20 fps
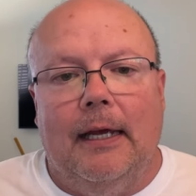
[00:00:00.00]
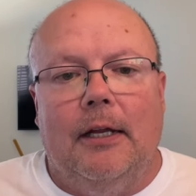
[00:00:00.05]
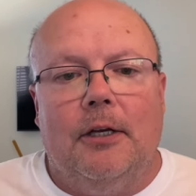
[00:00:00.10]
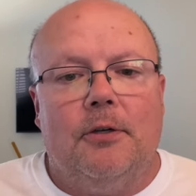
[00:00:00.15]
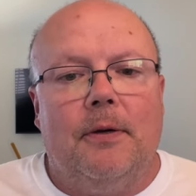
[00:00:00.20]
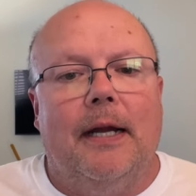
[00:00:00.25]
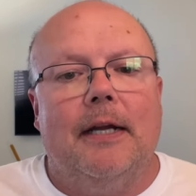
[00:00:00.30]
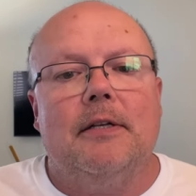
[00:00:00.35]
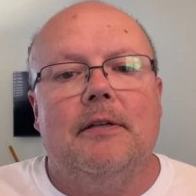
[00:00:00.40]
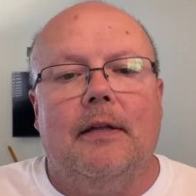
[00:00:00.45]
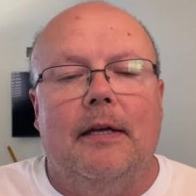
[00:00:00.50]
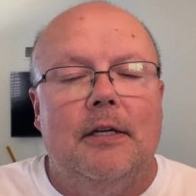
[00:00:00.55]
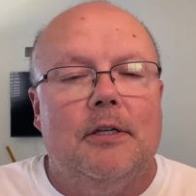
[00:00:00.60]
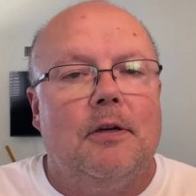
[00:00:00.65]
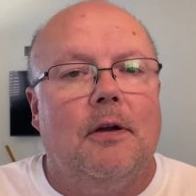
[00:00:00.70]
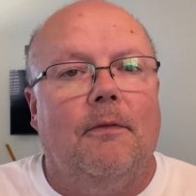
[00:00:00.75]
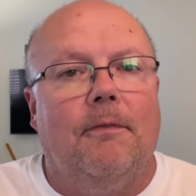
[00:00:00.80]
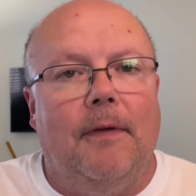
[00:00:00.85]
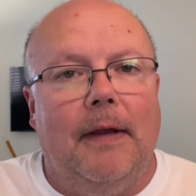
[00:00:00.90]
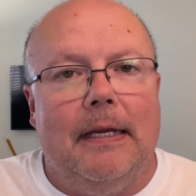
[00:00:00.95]

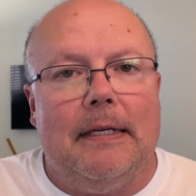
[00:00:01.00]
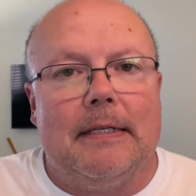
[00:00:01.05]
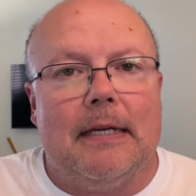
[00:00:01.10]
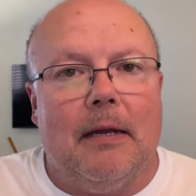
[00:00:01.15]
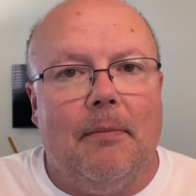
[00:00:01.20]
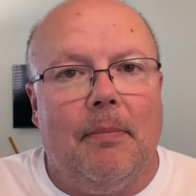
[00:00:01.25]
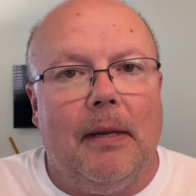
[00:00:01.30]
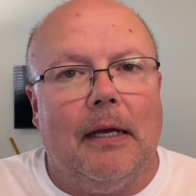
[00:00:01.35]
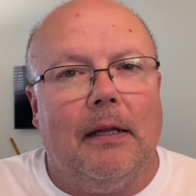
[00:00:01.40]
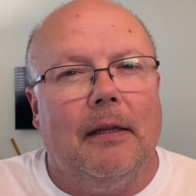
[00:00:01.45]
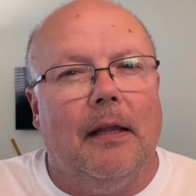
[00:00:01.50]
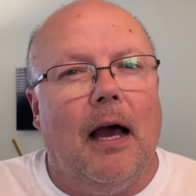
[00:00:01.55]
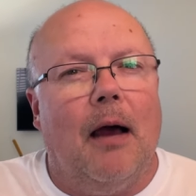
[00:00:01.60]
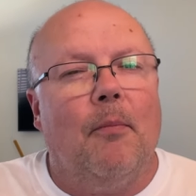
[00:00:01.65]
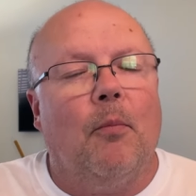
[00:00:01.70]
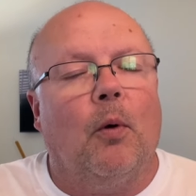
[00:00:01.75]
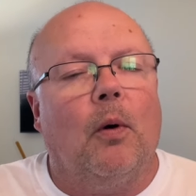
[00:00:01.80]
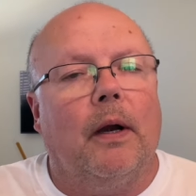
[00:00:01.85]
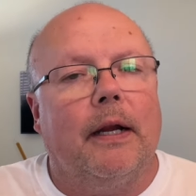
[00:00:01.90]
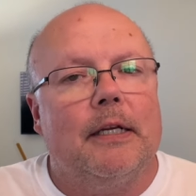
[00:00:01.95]
Translation fees can be a lot
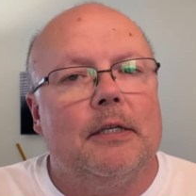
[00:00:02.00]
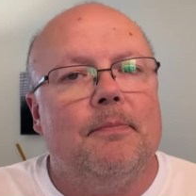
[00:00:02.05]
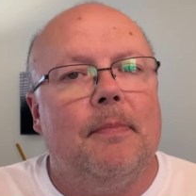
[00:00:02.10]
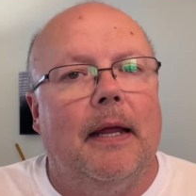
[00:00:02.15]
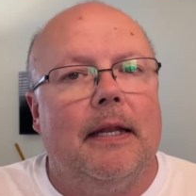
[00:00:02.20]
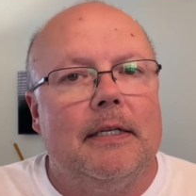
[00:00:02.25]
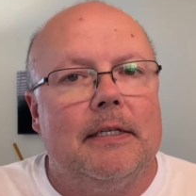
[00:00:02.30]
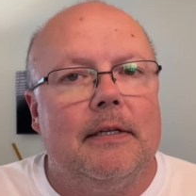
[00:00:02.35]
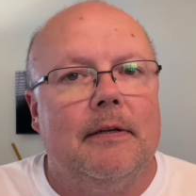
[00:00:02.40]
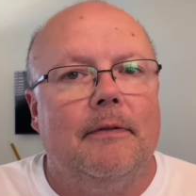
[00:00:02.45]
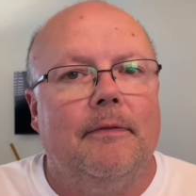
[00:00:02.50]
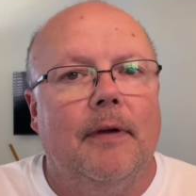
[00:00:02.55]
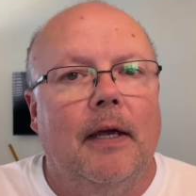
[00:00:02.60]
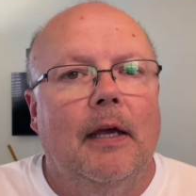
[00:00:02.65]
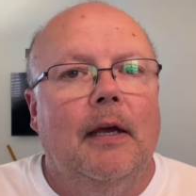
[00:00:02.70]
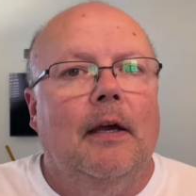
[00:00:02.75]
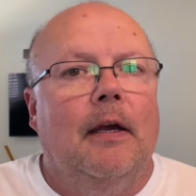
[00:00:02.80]
more expensive.